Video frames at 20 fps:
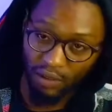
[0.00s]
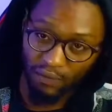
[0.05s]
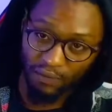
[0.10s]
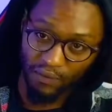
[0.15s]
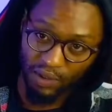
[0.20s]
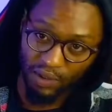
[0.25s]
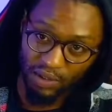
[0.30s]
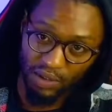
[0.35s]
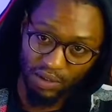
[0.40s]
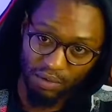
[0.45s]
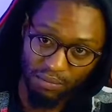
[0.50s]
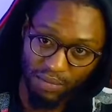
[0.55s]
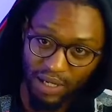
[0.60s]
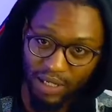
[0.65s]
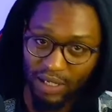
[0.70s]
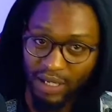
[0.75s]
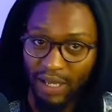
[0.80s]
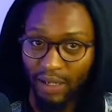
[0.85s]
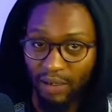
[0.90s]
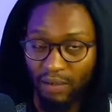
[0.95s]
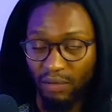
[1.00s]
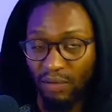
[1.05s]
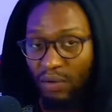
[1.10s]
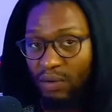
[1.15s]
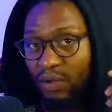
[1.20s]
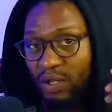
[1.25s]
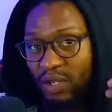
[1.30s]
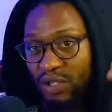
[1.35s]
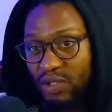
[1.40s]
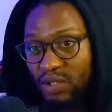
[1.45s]
it's somebody like, or
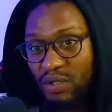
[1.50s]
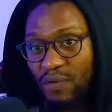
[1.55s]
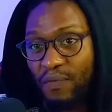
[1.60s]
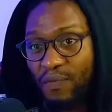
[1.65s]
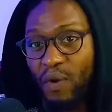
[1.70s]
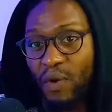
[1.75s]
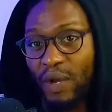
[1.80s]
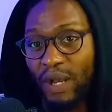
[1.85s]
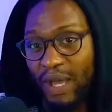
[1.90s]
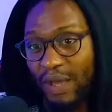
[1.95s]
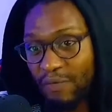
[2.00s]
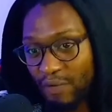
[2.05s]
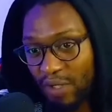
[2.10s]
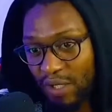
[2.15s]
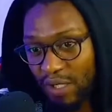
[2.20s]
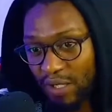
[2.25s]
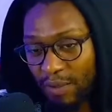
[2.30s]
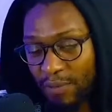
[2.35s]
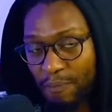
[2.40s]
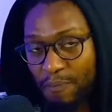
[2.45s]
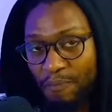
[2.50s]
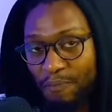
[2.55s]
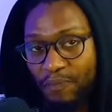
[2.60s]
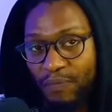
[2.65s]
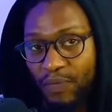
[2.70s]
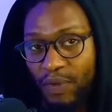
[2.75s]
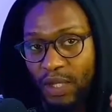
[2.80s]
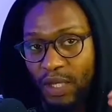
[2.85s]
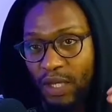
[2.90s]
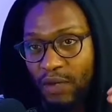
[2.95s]
let's just say for an African,
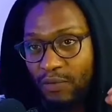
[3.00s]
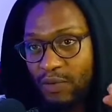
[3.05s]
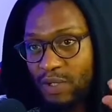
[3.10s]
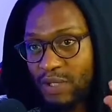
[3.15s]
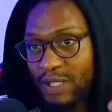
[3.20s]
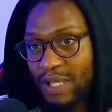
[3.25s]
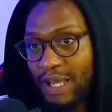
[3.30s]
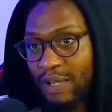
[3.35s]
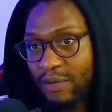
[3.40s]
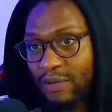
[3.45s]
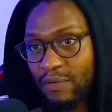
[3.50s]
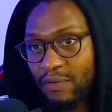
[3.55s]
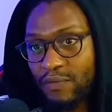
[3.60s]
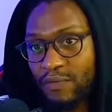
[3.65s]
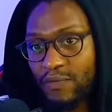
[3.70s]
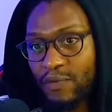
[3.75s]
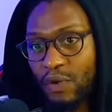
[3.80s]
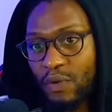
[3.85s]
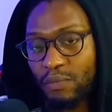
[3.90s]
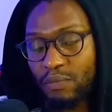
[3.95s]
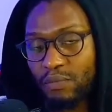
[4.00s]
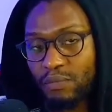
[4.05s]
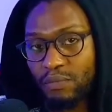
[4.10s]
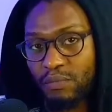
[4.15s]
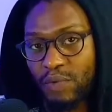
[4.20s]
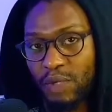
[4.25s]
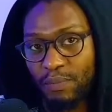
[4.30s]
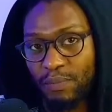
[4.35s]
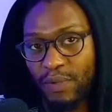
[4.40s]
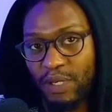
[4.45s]
if it's like from
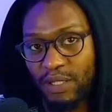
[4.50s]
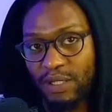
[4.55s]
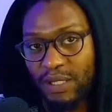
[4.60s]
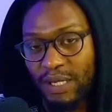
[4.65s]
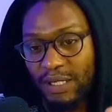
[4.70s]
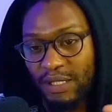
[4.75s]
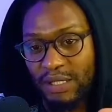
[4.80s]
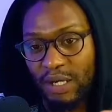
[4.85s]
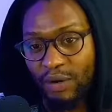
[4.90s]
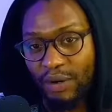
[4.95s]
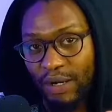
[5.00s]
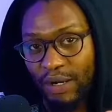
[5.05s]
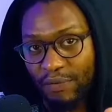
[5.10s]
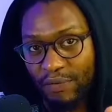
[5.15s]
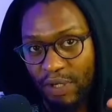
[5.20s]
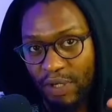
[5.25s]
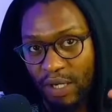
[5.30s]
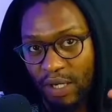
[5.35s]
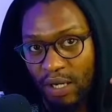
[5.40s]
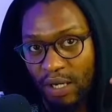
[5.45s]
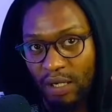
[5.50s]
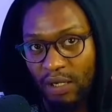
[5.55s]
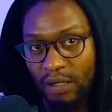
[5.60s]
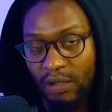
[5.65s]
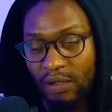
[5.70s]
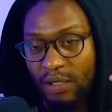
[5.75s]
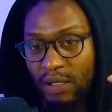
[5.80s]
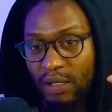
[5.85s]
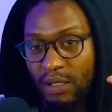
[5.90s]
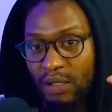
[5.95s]
a place like South Africa,
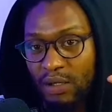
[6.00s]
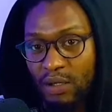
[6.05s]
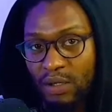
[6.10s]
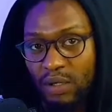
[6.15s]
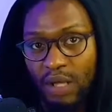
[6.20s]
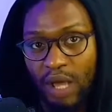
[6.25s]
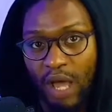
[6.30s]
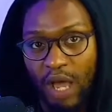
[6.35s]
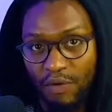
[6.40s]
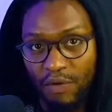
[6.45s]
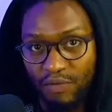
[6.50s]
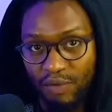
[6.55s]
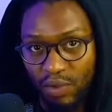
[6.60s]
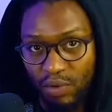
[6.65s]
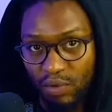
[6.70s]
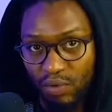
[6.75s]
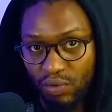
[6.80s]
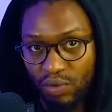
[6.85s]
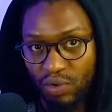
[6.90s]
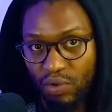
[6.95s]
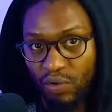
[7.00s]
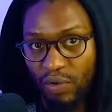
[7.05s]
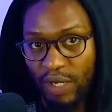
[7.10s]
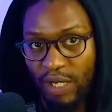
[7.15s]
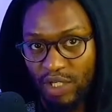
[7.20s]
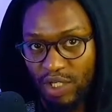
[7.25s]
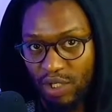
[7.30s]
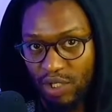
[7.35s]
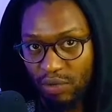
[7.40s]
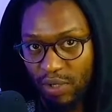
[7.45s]
Ivory Coast, or
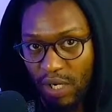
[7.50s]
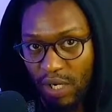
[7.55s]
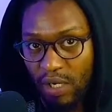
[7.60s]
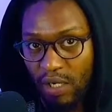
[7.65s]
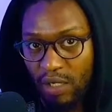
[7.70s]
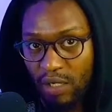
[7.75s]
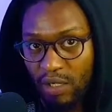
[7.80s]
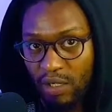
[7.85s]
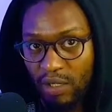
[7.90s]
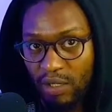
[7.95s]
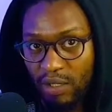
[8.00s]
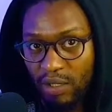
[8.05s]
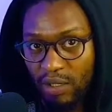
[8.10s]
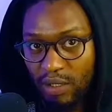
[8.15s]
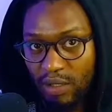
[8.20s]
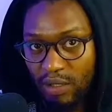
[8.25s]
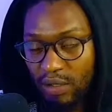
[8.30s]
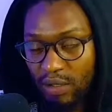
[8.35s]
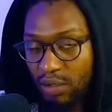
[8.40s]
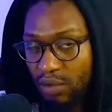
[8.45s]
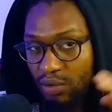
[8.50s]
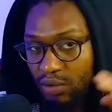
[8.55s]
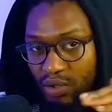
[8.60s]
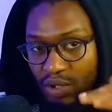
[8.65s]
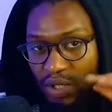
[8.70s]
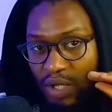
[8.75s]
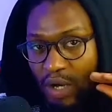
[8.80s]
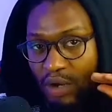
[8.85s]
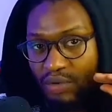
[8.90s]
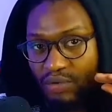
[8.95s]
Nigeria, those
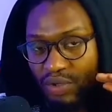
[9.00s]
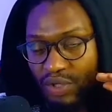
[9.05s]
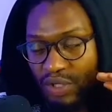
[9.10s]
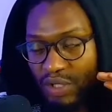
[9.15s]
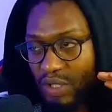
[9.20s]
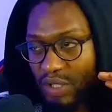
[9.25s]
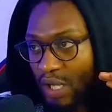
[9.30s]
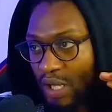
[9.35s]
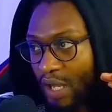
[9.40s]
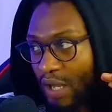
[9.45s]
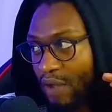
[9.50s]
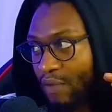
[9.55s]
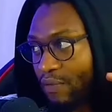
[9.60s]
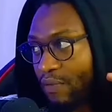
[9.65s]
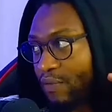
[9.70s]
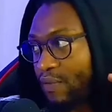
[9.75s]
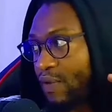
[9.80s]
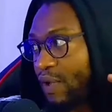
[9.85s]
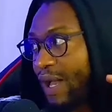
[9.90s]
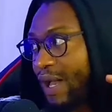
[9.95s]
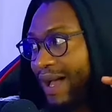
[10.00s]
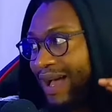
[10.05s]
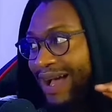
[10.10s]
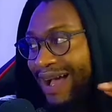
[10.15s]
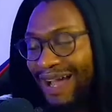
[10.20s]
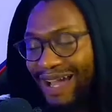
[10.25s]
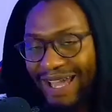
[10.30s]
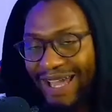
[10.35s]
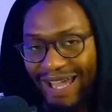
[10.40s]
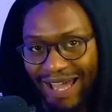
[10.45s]
countries have
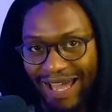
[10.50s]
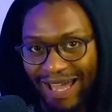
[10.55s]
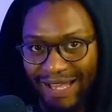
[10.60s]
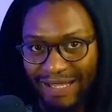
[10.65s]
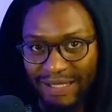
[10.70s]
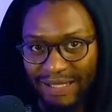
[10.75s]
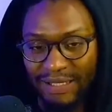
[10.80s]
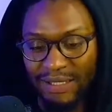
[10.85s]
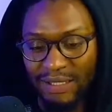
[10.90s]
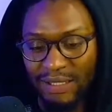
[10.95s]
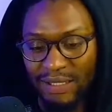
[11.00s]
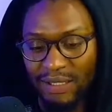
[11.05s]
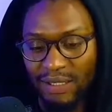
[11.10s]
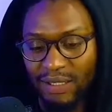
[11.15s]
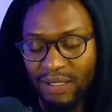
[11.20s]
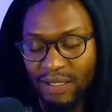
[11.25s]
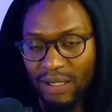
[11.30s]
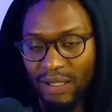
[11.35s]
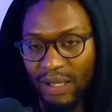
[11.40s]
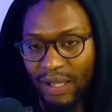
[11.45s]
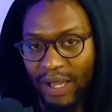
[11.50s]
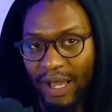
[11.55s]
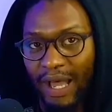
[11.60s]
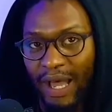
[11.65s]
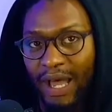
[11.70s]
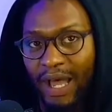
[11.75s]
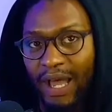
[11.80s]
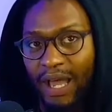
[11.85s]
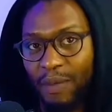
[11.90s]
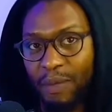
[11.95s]
high ads, like
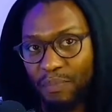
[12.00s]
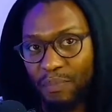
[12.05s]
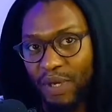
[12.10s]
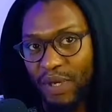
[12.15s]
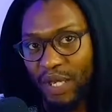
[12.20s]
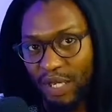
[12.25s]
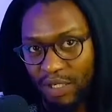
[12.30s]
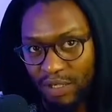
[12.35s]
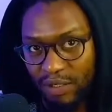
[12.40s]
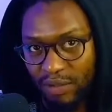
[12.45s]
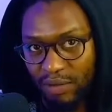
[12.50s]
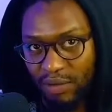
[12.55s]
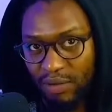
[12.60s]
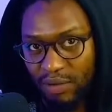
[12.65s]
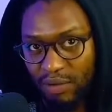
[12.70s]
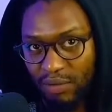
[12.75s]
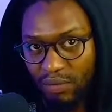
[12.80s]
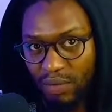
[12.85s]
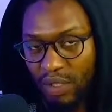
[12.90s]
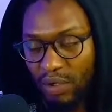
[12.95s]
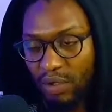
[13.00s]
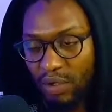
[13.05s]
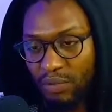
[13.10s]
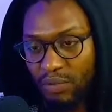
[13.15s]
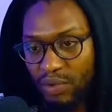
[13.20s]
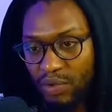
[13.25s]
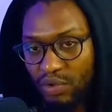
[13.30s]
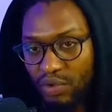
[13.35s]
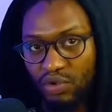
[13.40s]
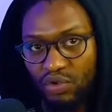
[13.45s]
high pay when it
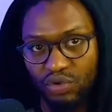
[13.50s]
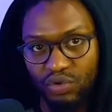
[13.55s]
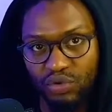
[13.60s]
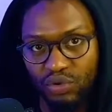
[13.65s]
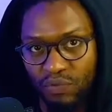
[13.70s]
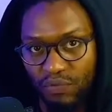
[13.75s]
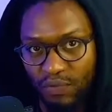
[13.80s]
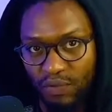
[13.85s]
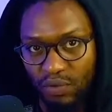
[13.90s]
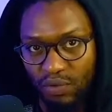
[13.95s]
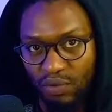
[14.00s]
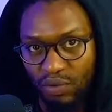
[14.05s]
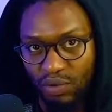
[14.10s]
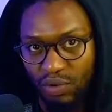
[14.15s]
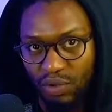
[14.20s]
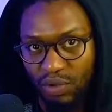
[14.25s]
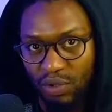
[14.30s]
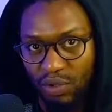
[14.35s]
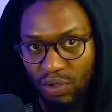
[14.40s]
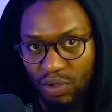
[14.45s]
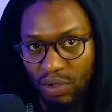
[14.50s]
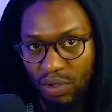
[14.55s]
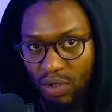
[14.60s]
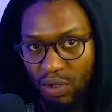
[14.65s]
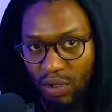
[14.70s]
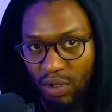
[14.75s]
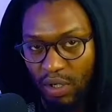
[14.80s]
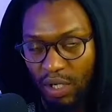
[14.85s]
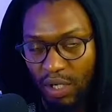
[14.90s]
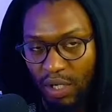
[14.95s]
comes to YouTube views.
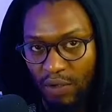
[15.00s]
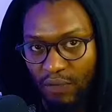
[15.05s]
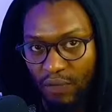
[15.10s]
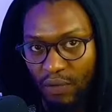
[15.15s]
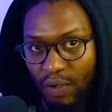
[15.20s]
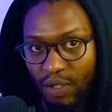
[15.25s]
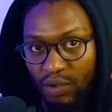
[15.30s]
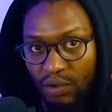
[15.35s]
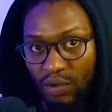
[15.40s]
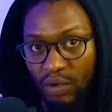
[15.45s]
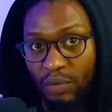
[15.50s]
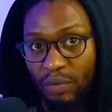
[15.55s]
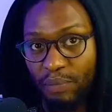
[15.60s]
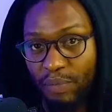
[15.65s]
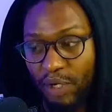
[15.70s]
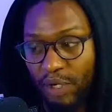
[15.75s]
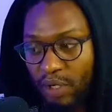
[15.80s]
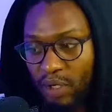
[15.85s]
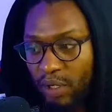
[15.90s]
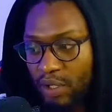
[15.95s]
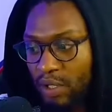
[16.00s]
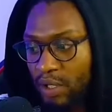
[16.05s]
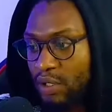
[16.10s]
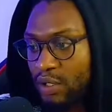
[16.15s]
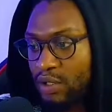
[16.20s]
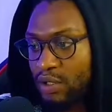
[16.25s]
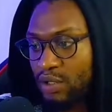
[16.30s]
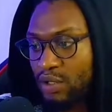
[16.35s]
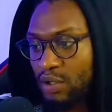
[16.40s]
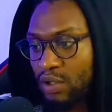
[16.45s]
Okay, if you want to compare,
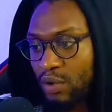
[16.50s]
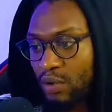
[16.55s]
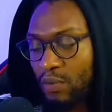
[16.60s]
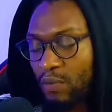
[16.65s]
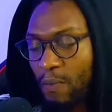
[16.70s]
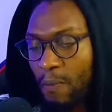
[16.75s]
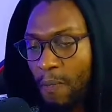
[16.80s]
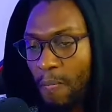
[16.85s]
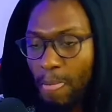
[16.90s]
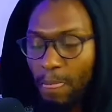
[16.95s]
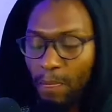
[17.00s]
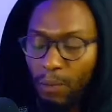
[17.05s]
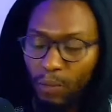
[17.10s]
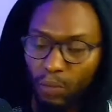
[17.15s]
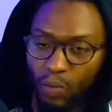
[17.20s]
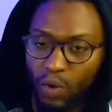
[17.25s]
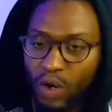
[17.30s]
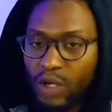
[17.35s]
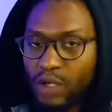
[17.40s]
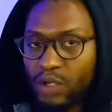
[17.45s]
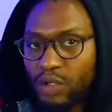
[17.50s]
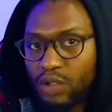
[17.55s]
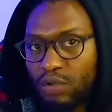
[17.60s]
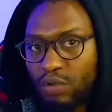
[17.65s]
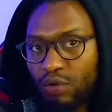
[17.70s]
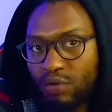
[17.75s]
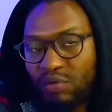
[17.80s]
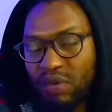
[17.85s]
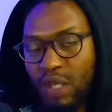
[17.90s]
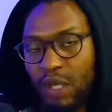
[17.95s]
so one,
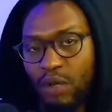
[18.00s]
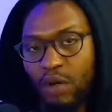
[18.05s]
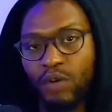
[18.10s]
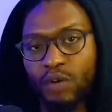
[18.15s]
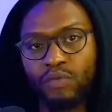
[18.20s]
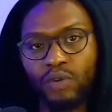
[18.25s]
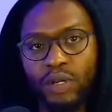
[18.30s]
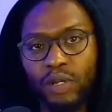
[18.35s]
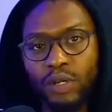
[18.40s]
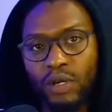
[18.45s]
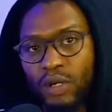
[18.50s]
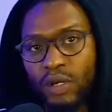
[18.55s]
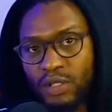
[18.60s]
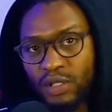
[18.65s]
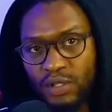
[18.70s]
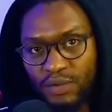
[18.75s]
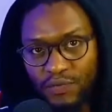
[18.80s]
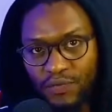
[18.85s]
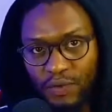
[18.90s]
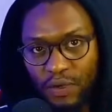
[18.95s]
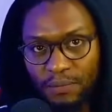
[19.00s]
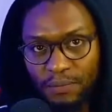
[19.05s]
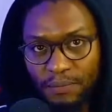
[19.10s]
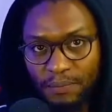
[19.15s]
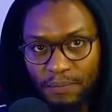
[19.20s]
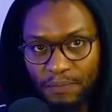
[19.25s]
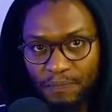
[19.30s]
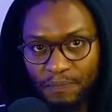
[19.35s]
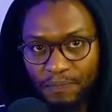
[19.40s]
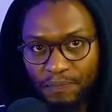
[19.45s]
you think of where the artist is from,
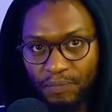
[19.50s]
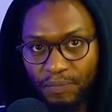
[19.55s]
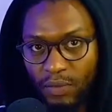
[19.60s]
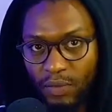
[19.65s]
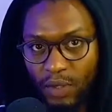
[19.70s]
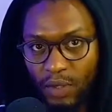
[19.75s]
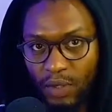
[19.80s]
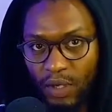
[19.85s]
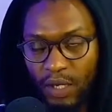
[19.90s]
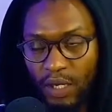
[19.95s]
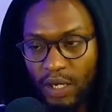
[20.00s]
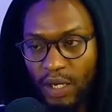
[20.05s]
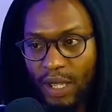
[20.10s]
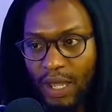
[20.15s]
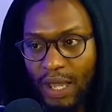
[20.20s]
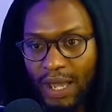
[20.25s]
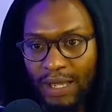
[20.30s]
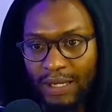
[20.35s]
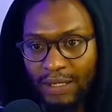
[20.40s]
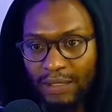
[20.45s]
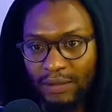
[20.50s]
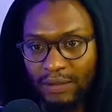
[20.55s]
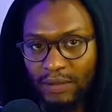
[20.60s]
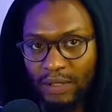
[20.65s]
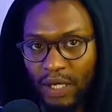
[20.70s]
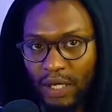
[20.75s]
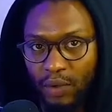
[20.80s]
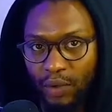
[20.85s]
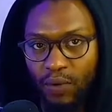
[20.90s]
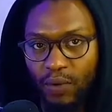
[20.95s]
okay, and
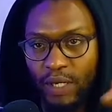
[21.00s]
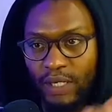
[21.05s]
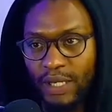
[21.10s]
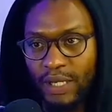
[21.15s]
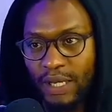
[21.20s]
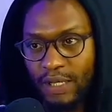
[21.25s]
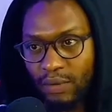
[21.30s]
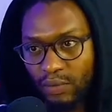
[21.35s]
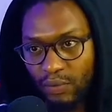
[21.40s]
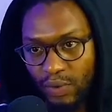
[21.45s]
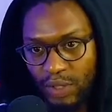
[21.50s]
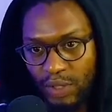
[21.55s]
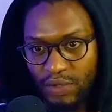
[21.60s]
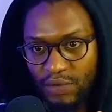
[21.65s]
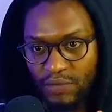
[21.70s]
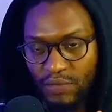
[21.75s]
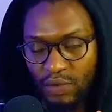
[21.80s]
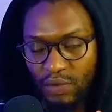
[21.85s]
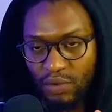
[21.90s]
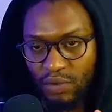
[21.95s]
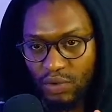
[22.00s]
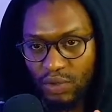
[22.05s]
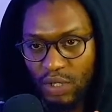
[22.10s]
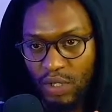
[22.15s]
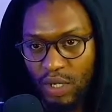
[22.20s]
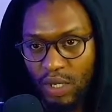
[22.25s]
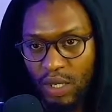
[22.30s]
equate that with his views.